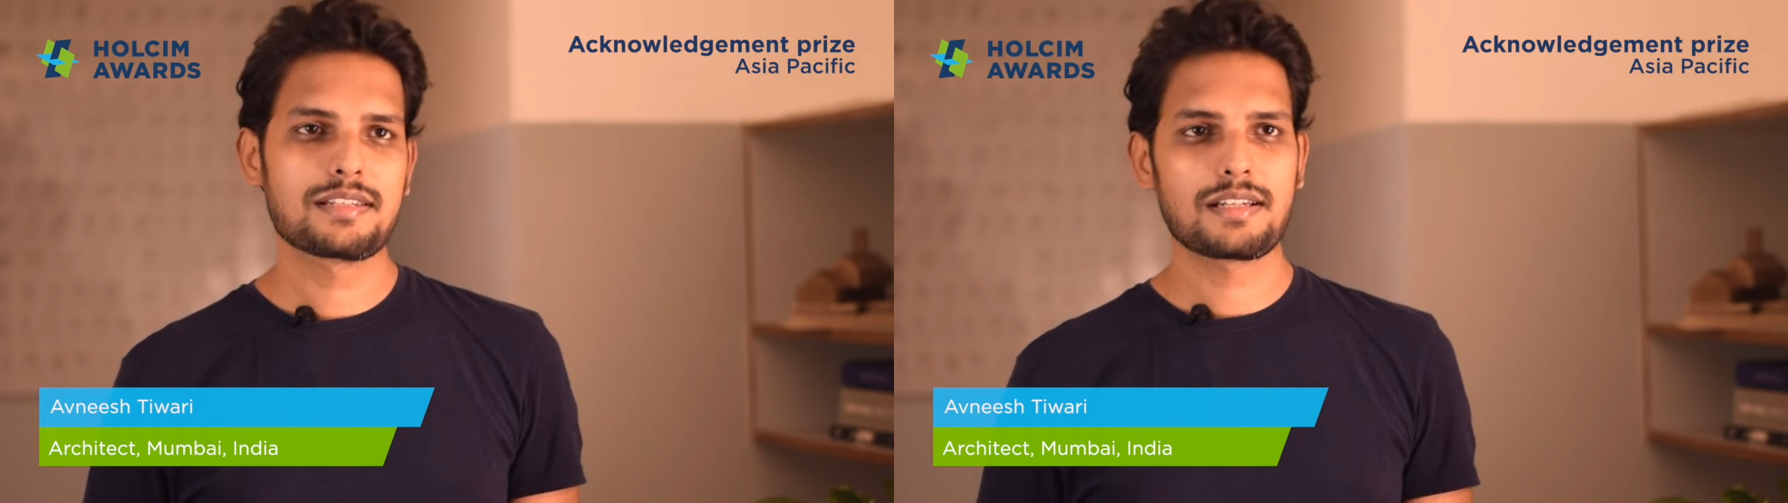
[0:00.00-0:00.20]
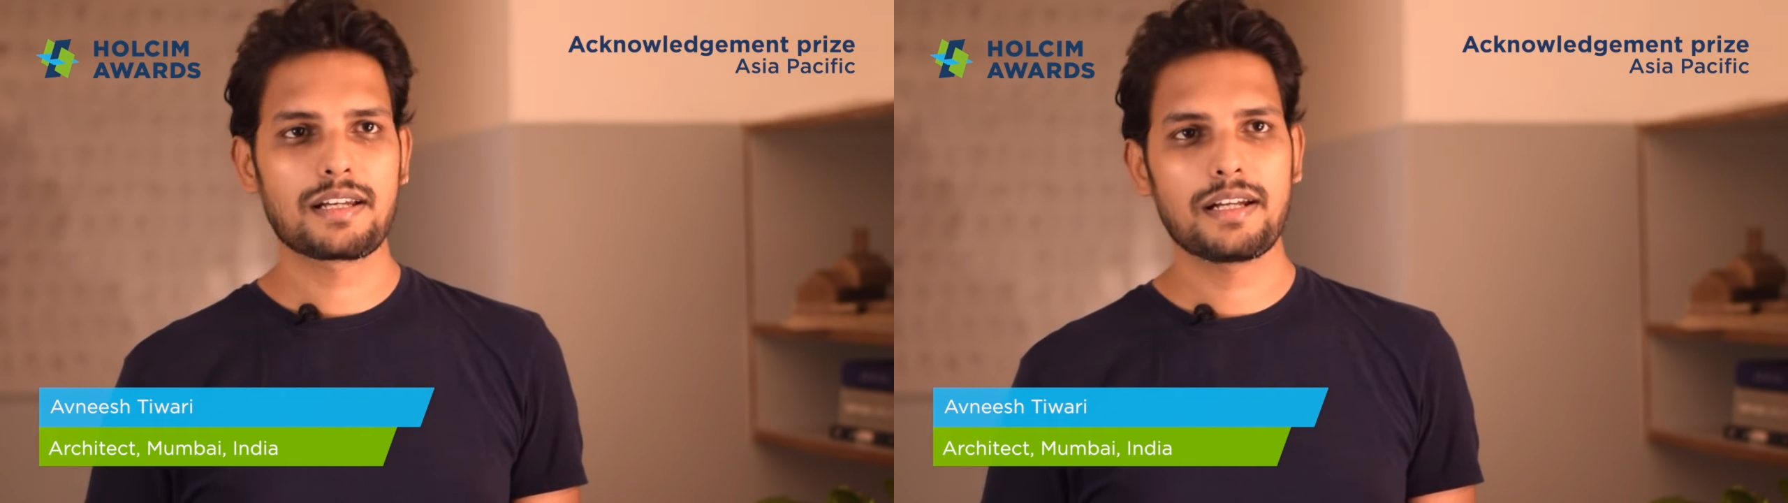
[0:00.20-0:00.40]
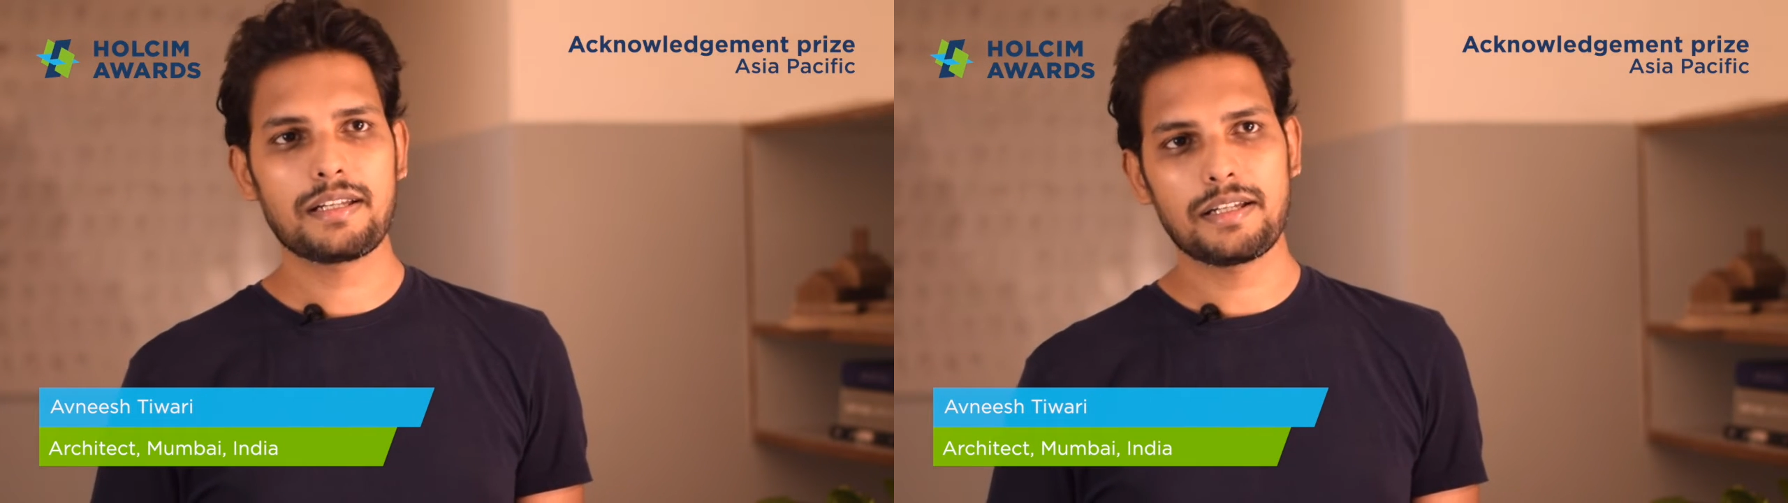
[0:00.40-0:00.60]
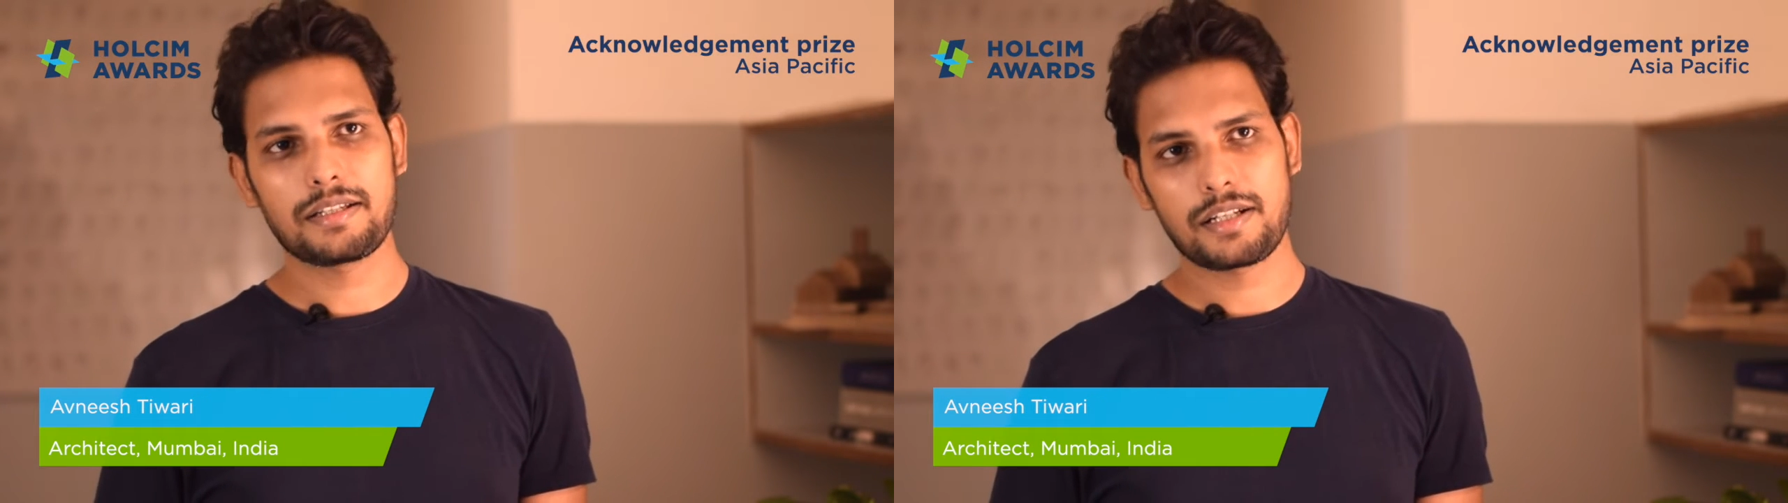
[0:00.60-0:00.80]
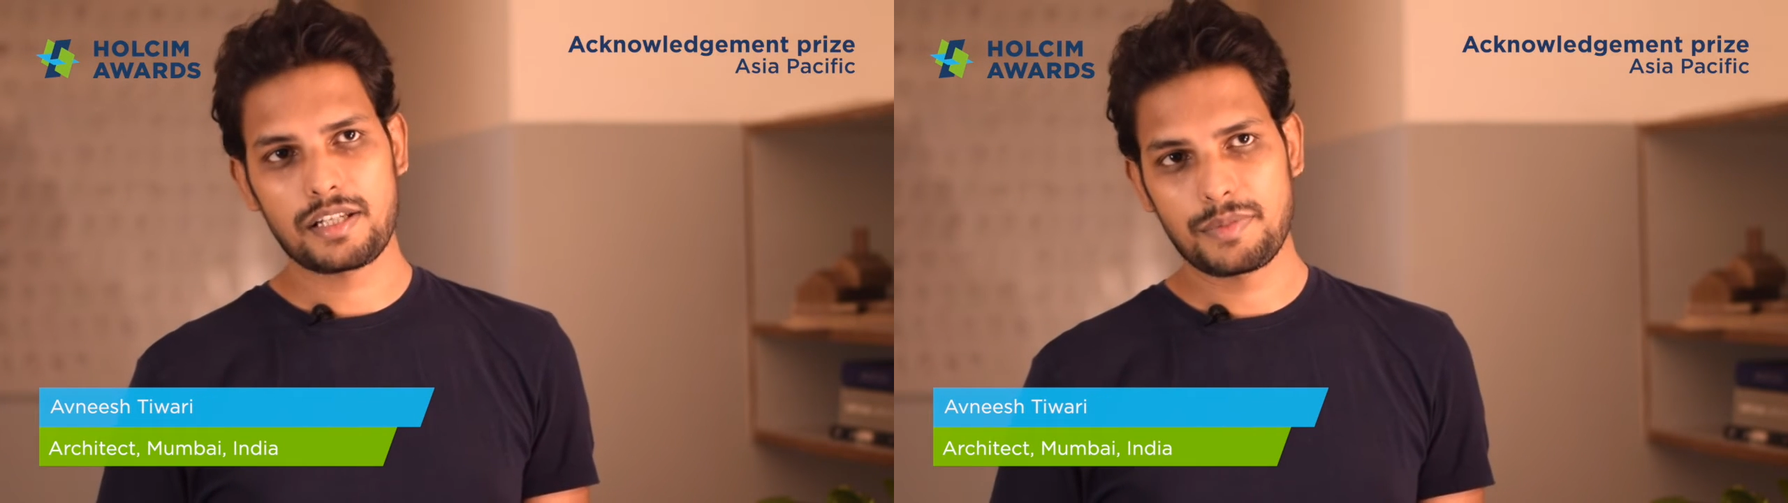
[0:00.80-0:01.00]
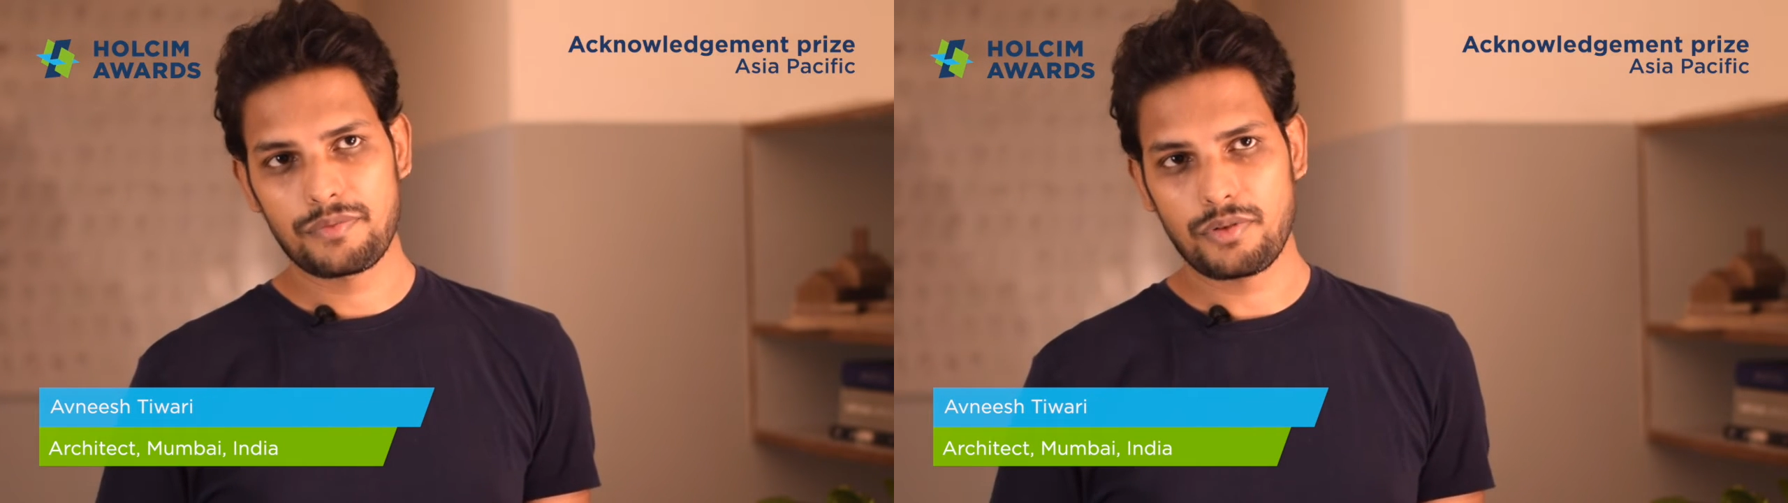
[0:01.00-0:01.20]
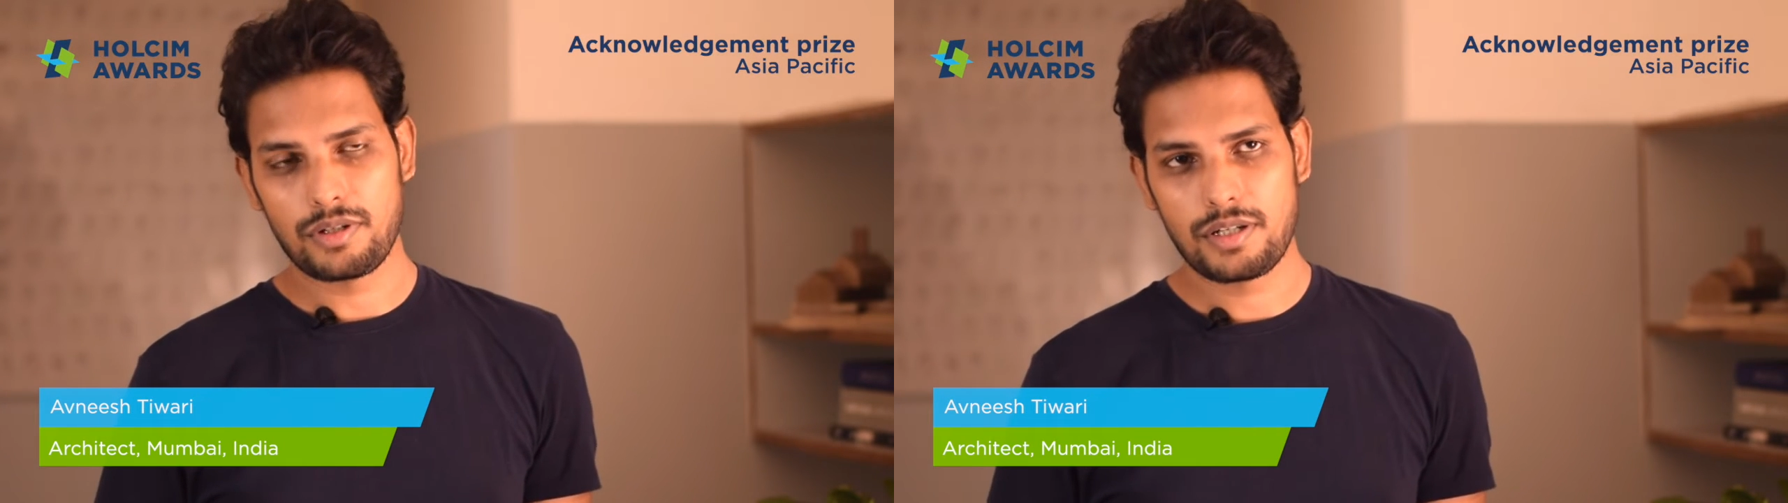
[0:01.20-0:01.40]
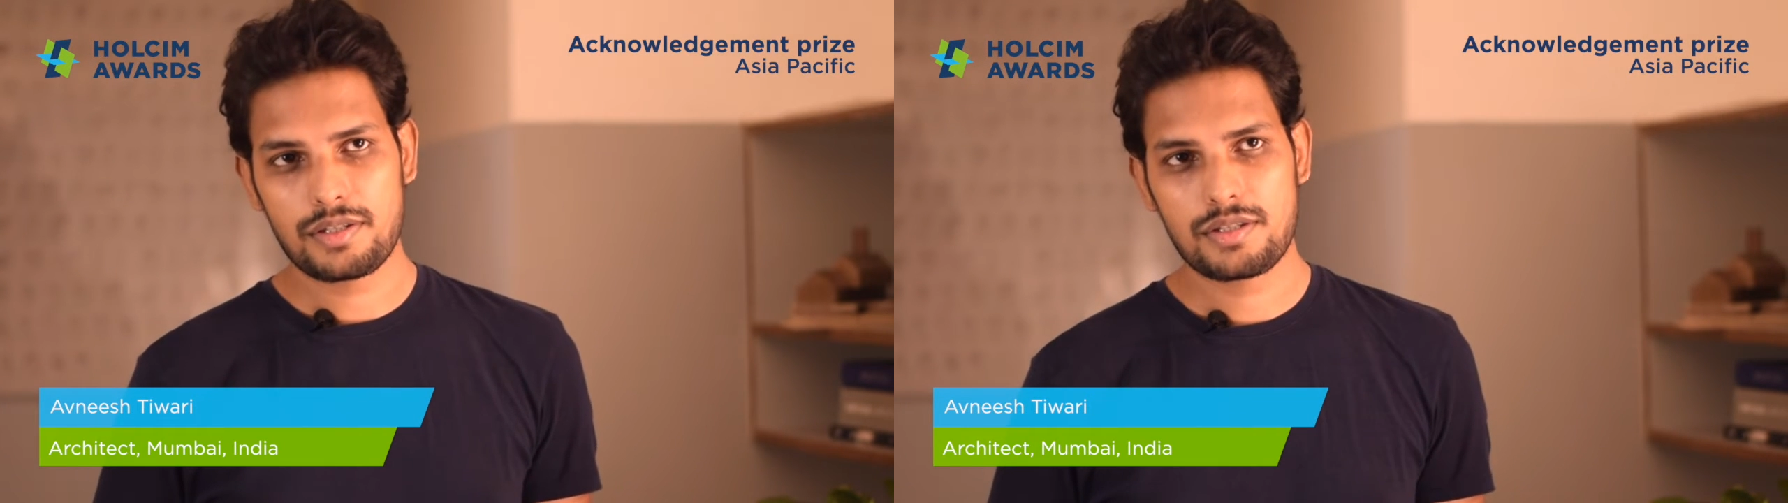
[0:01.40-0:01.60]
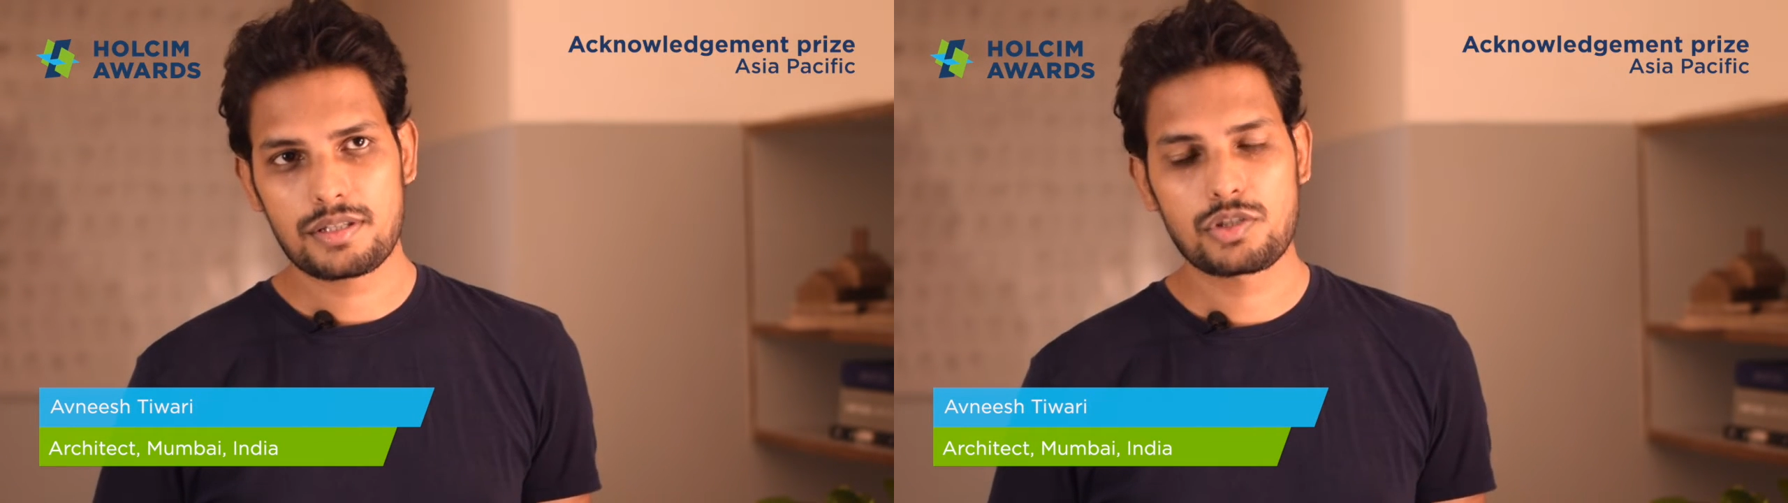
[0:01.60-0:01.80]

a great encouragement for us